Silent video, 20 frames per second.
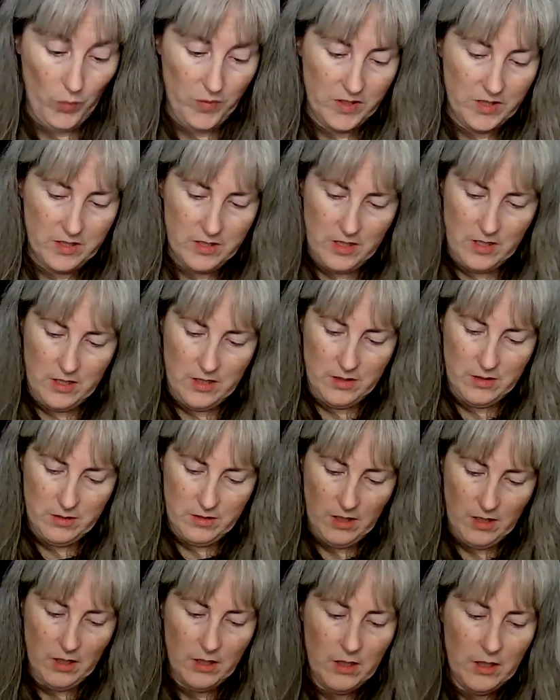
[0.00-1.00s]
This
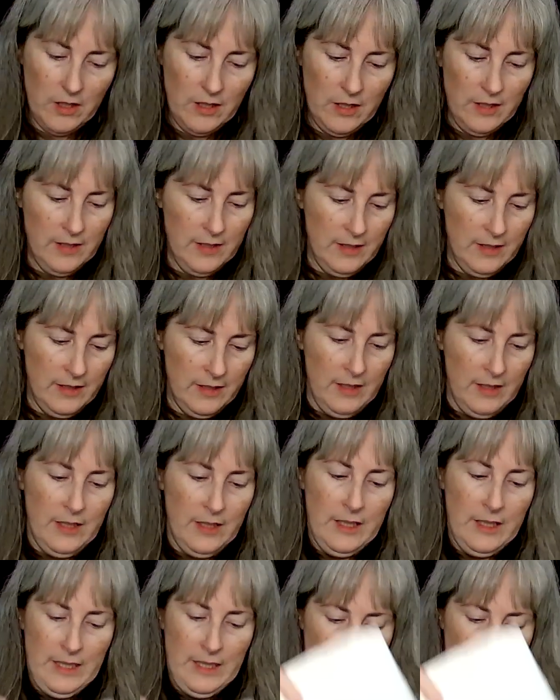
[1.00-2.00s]
is,
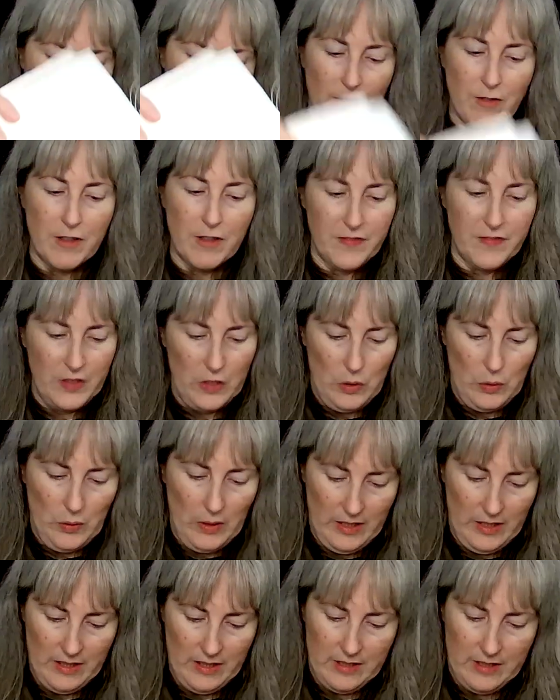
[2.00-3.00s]
I have a
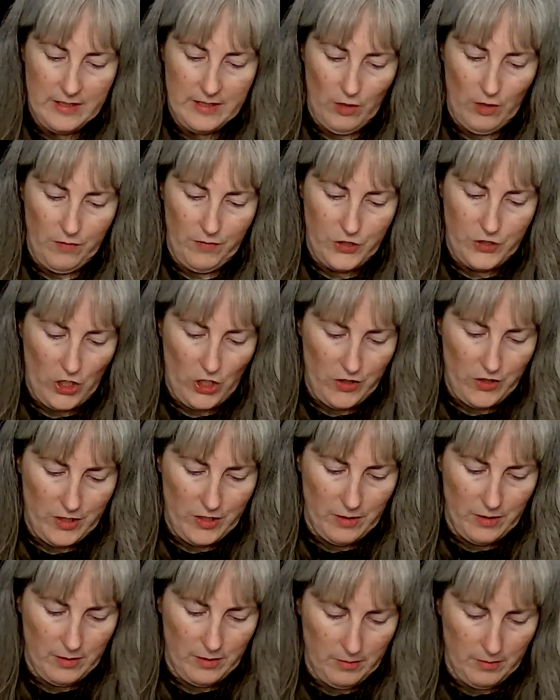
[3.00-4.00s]
few
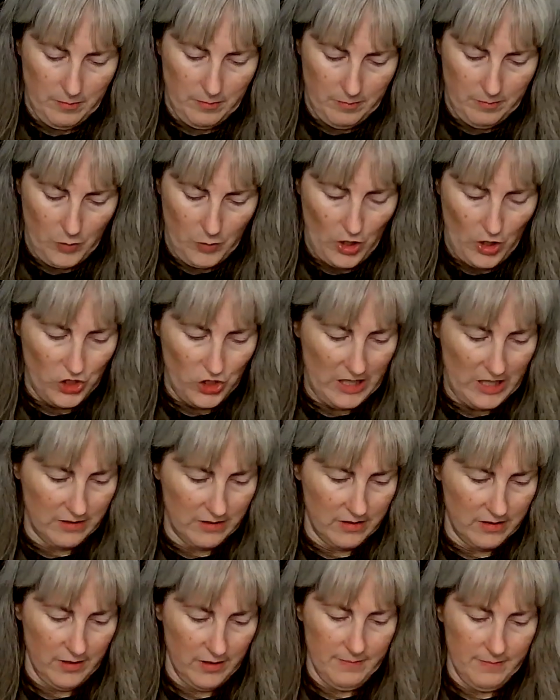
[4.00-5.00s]
self-charted
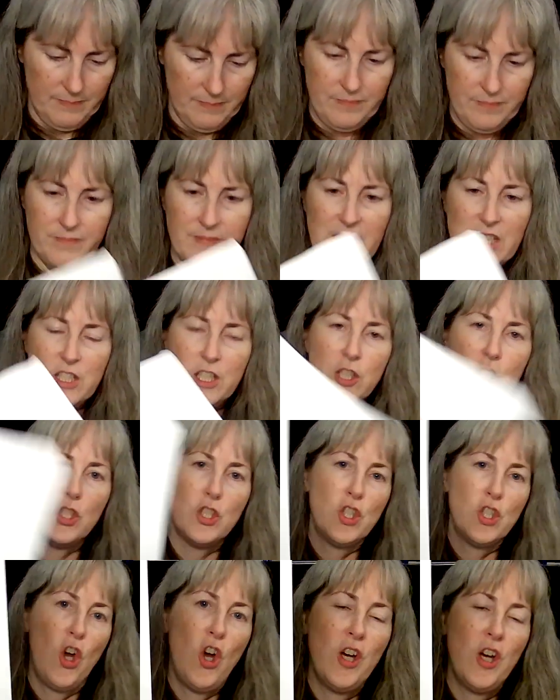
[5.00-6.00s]
projects. This
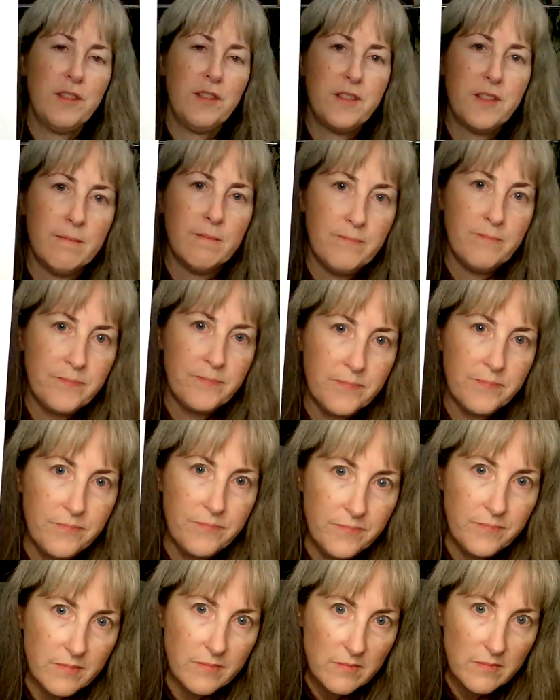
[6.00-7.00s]
is Jaws,
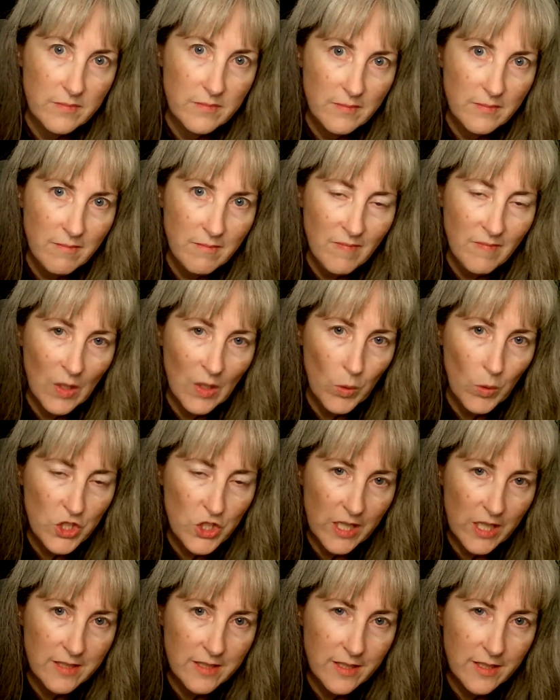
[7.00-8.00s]

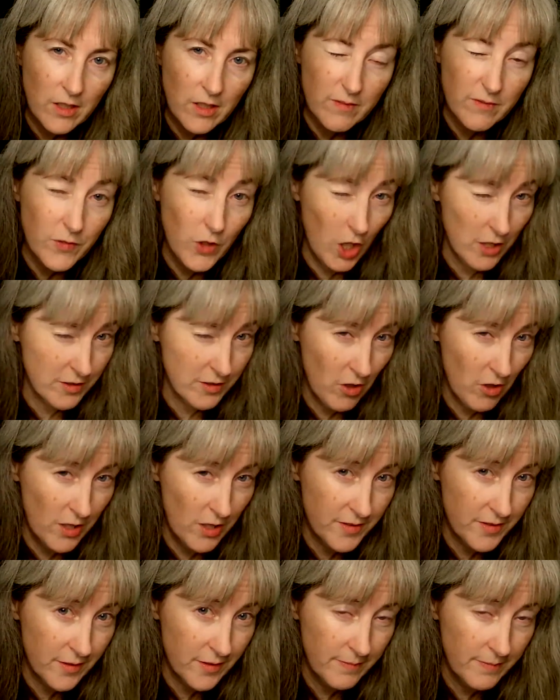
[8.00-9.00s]
which I did on Floss
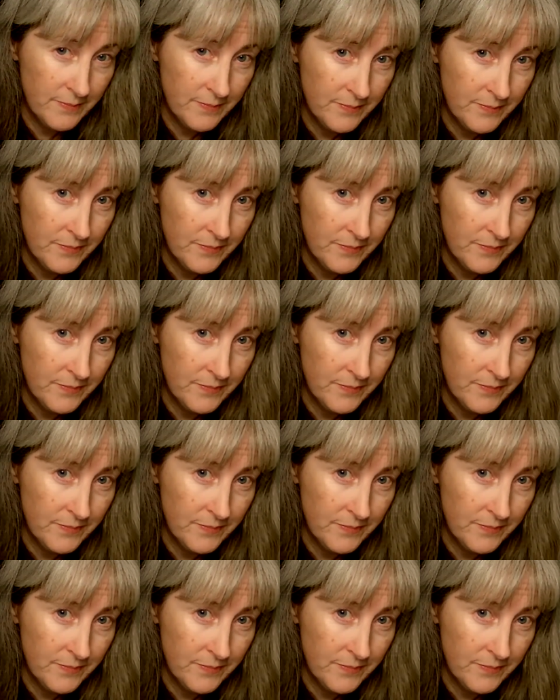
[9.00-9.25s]
Cross.